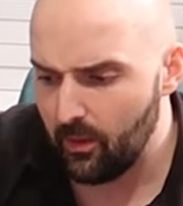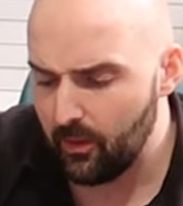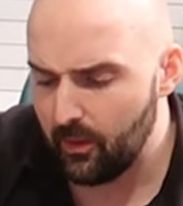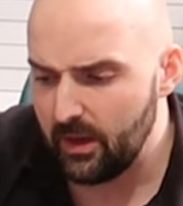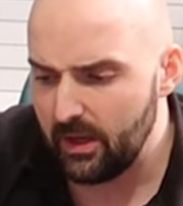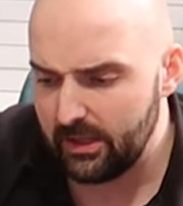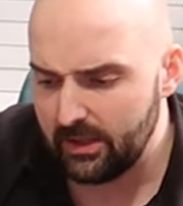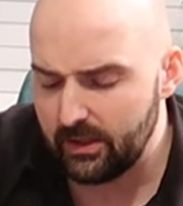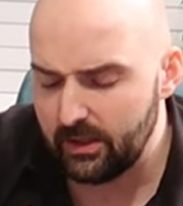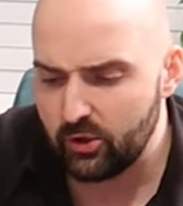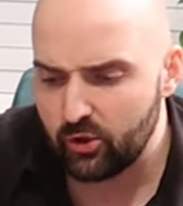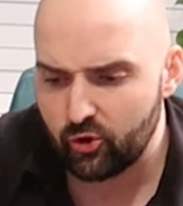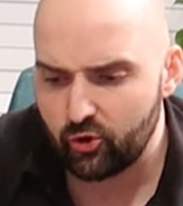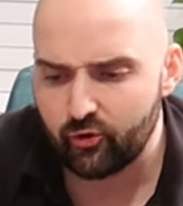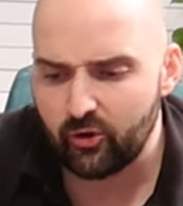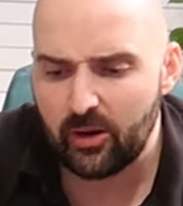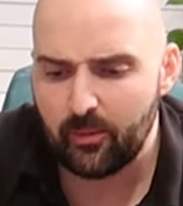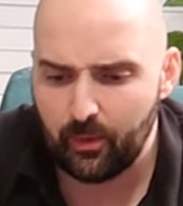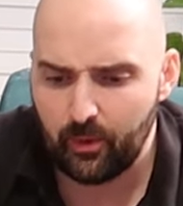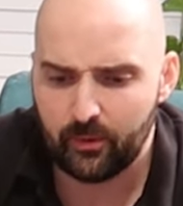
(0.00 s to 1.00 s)
the the
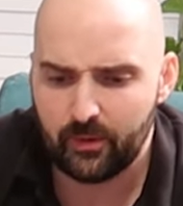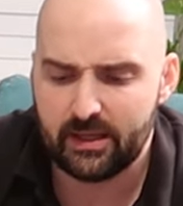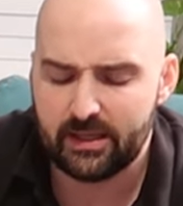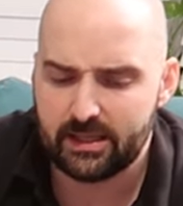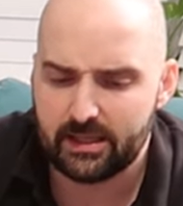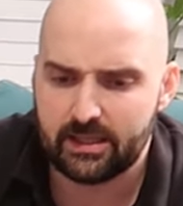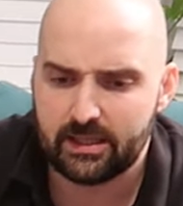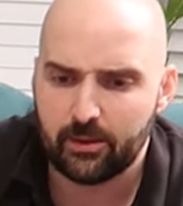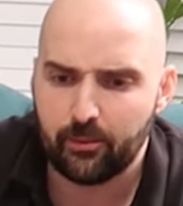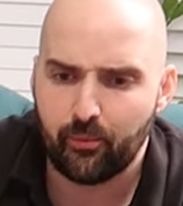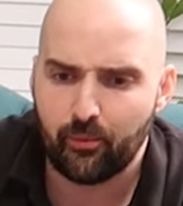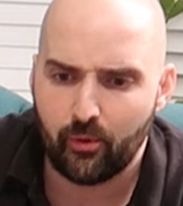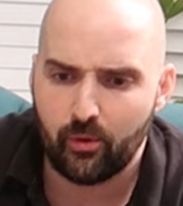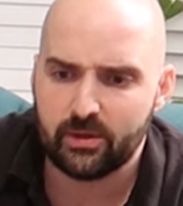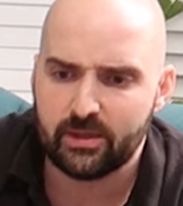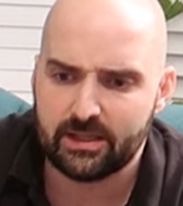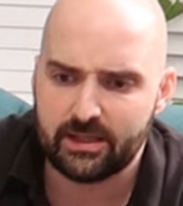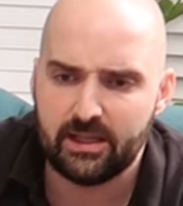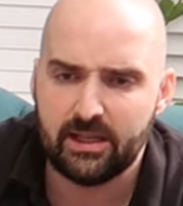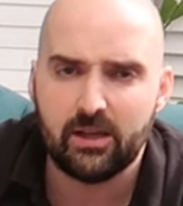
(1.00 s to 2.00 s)
strap on this is
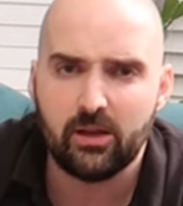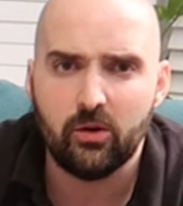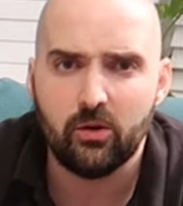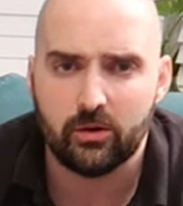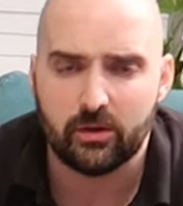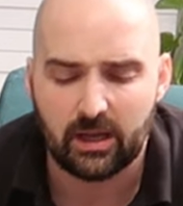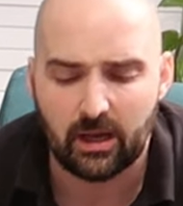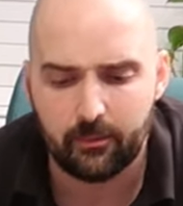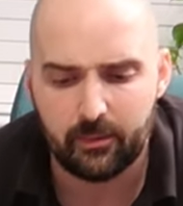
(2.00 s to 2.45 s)
surprisingly good.